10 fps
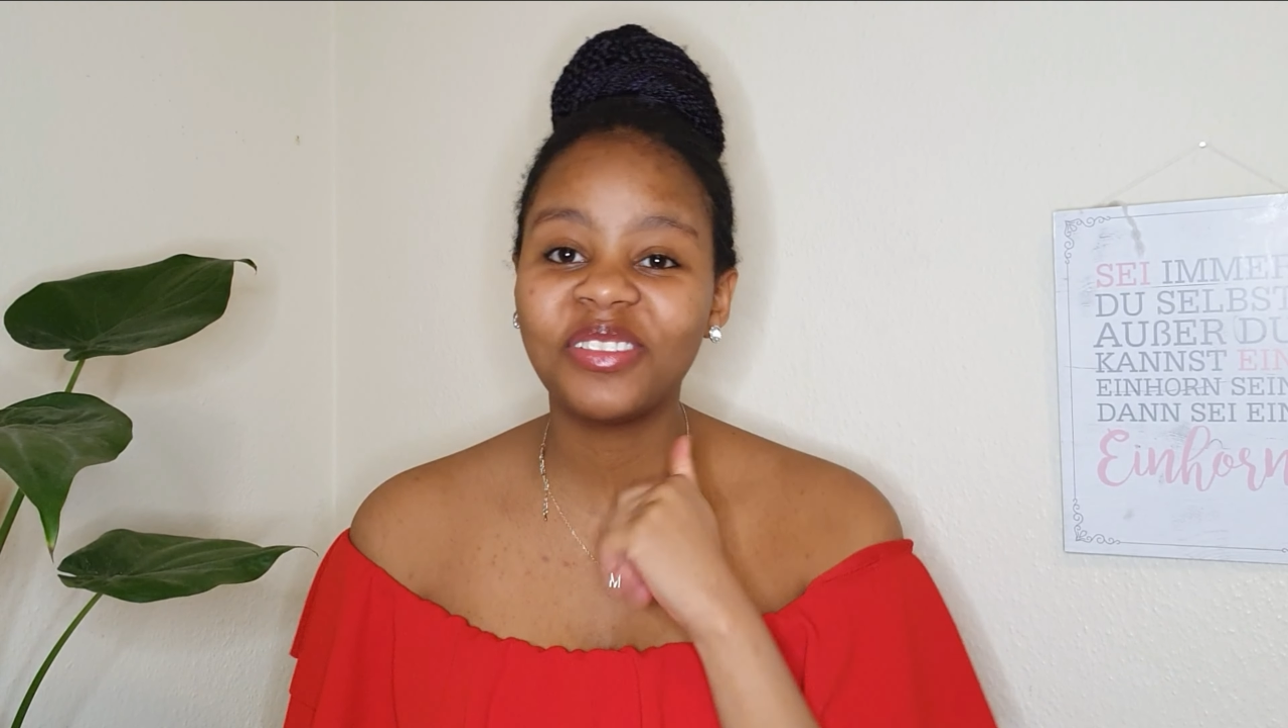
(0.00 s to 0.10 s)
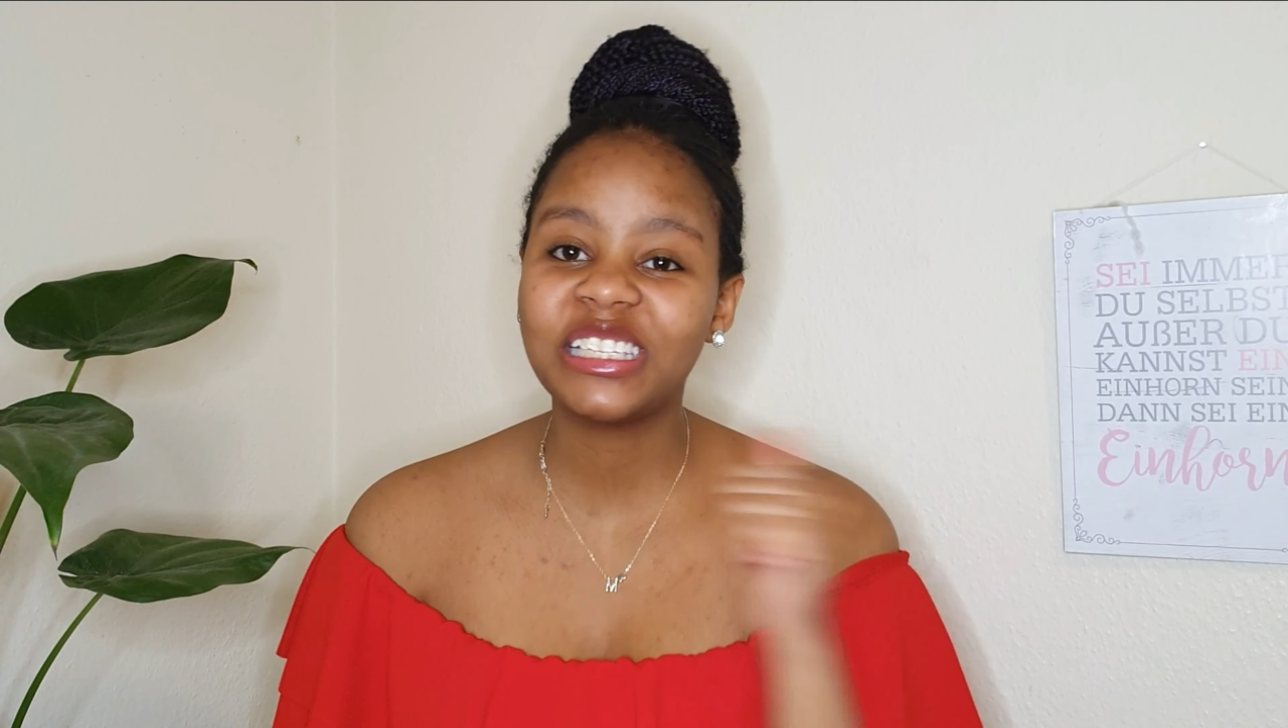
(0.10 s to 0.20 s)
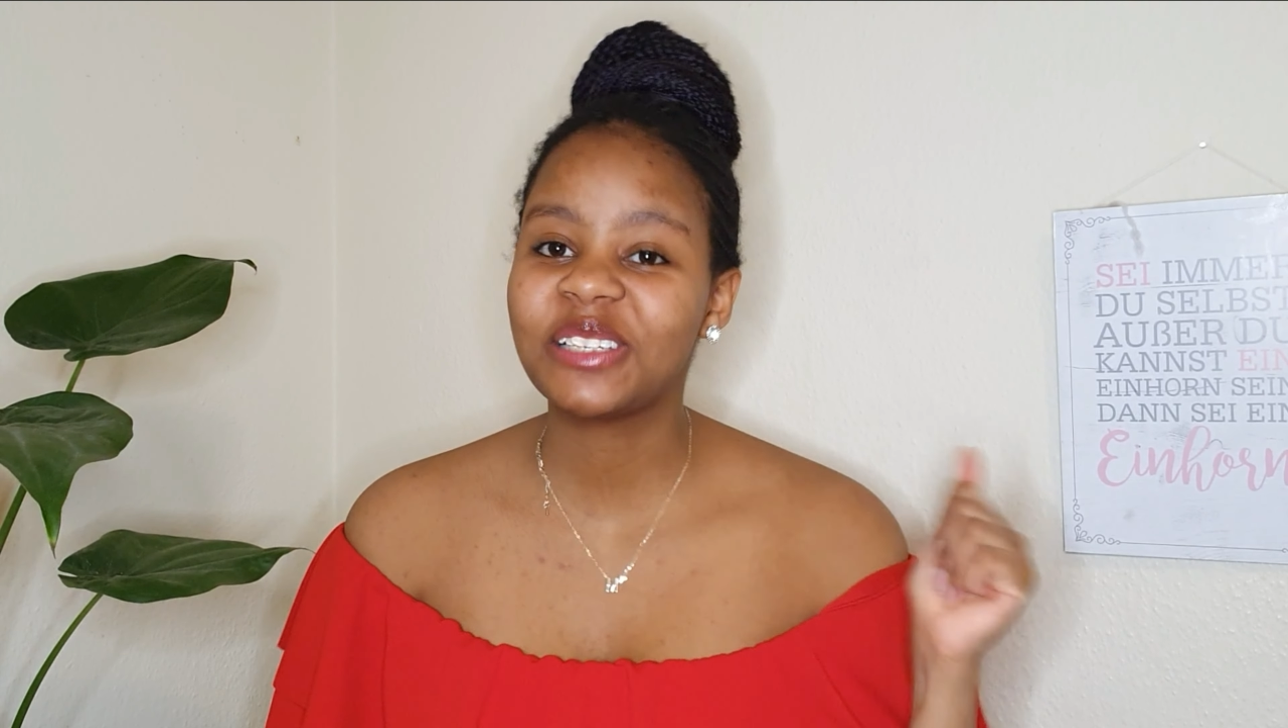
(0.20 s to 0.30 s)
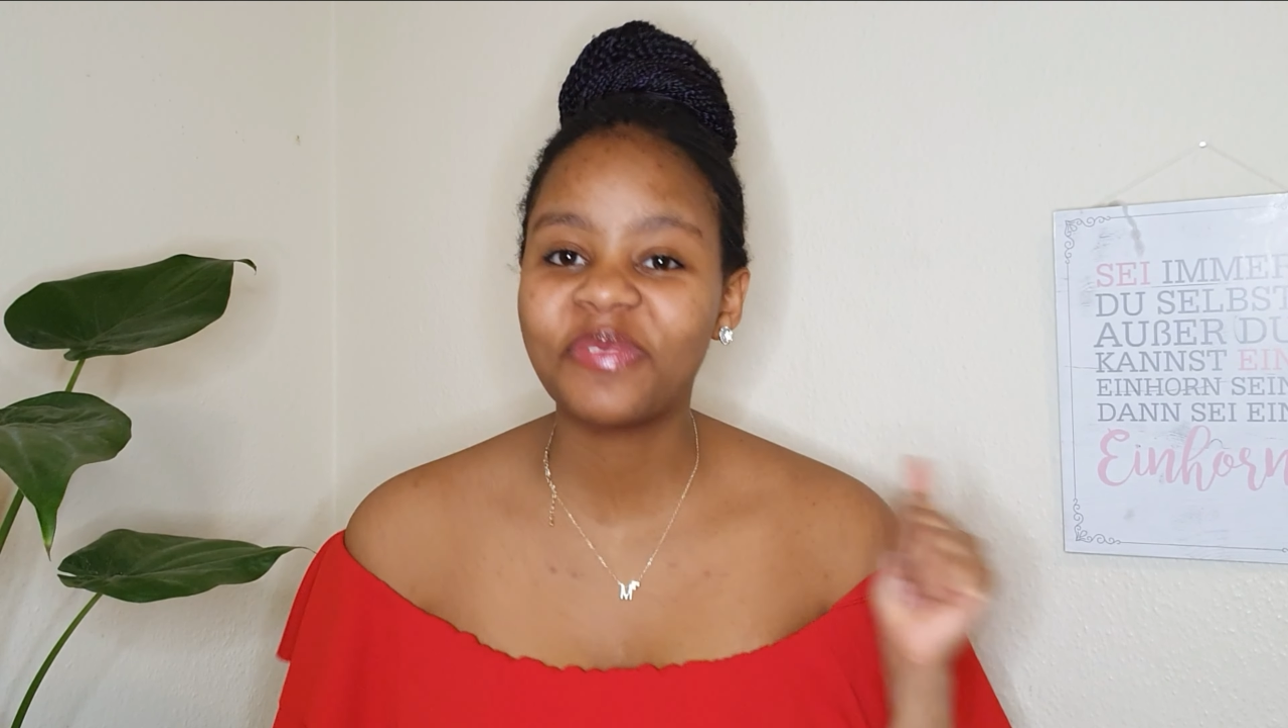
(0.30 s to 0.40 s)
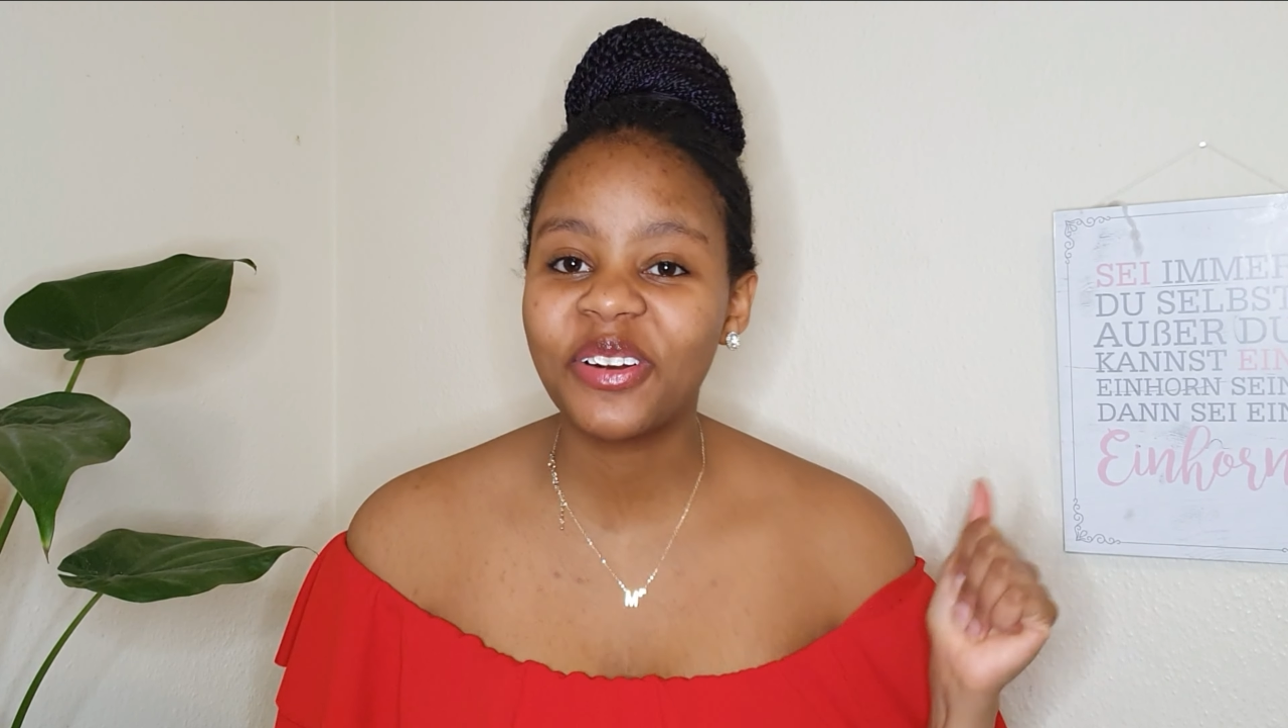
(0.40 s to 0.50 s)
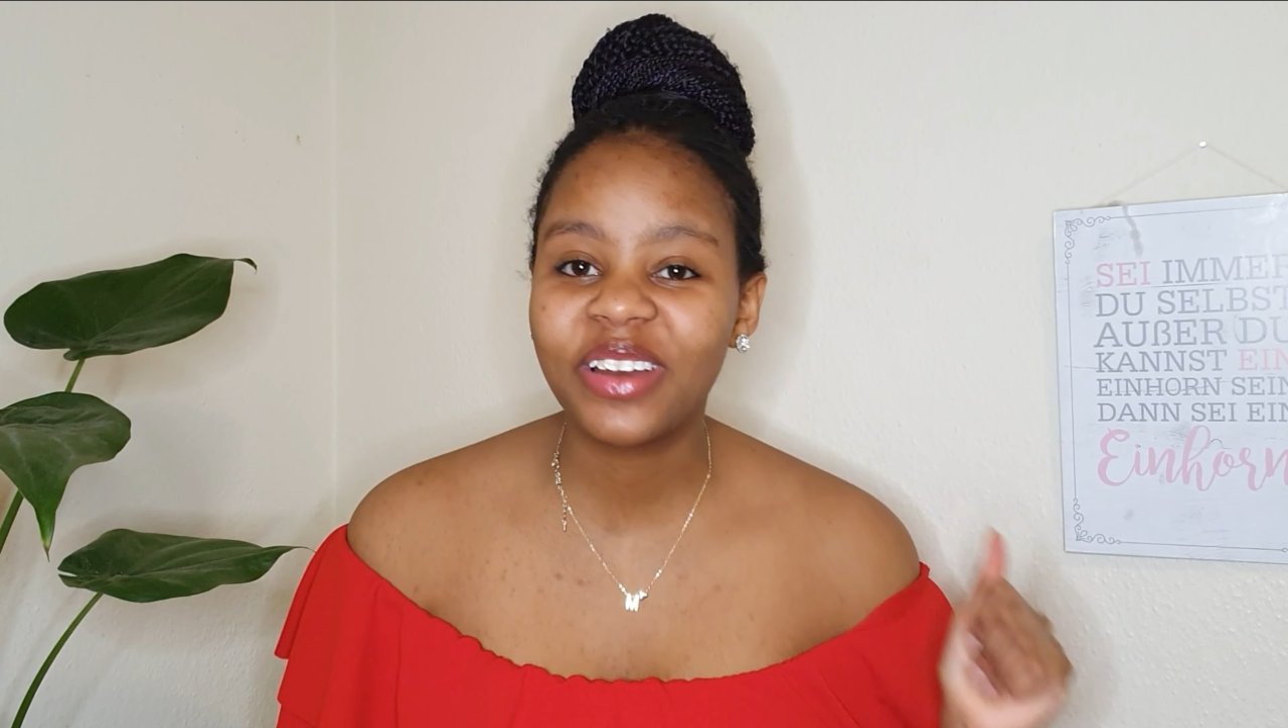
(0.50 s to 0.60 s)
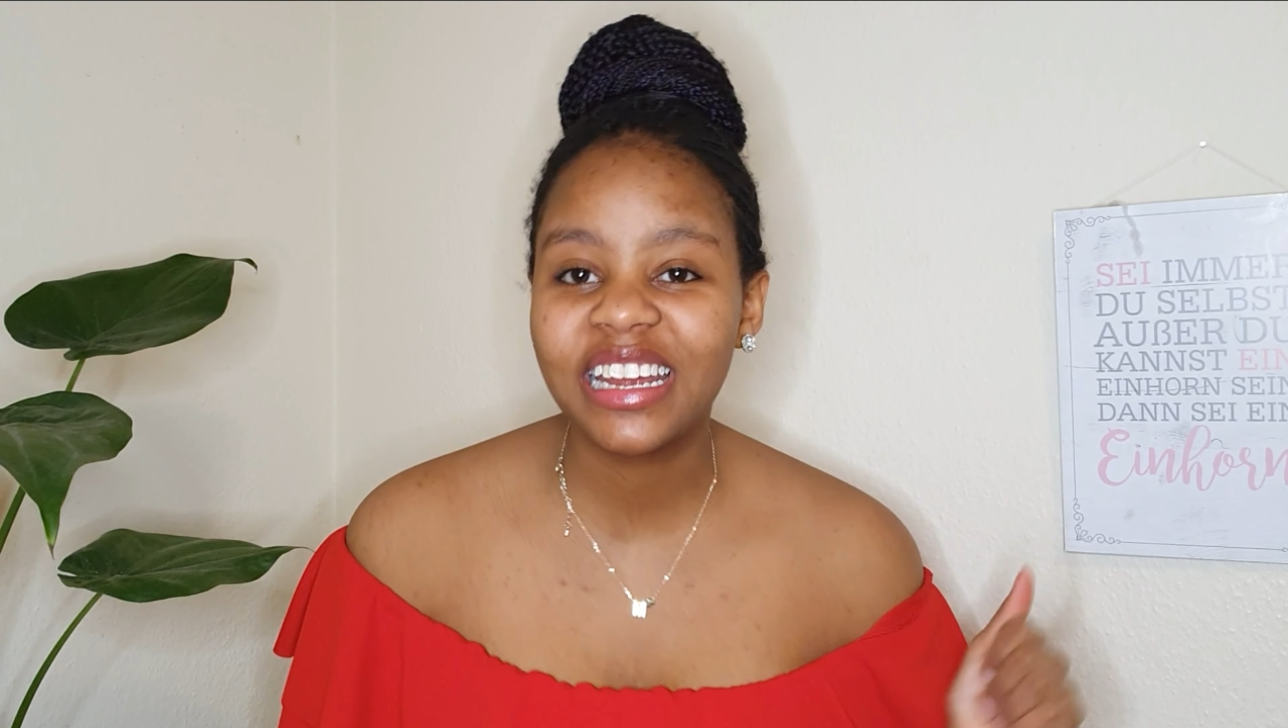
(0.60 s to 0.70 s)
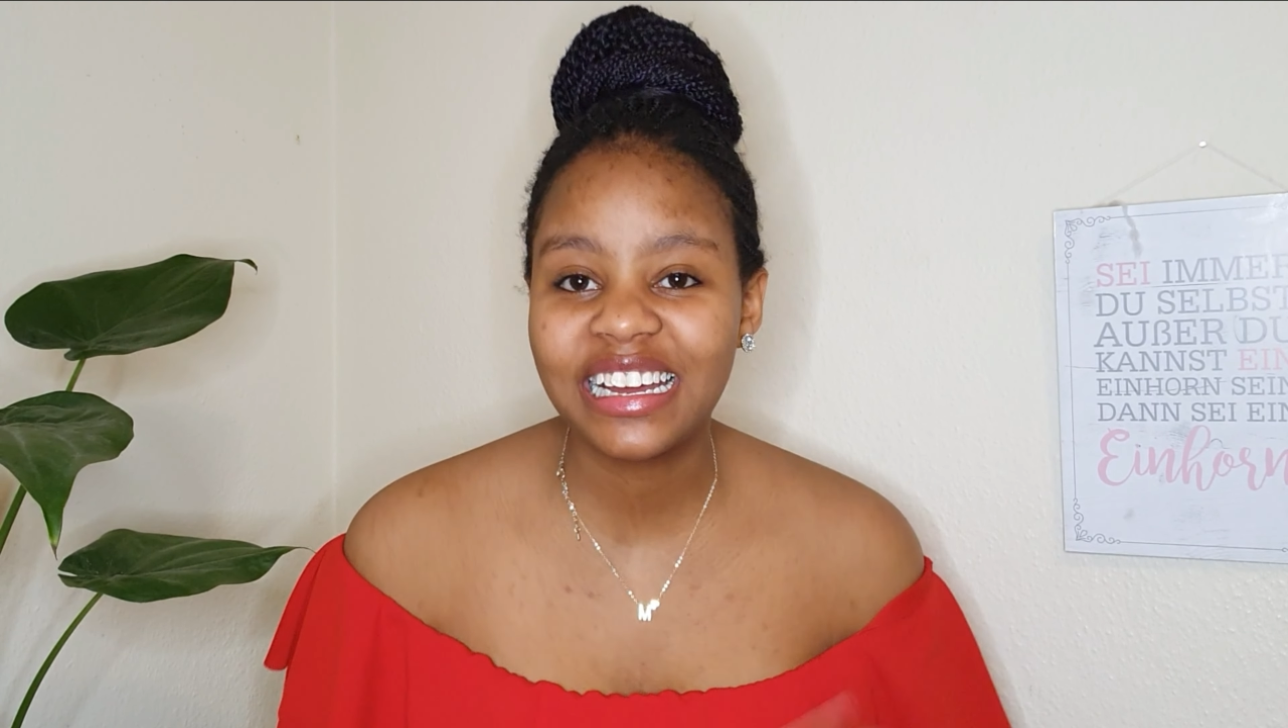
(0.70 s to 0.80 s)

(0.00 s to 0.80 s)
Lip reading: is Mary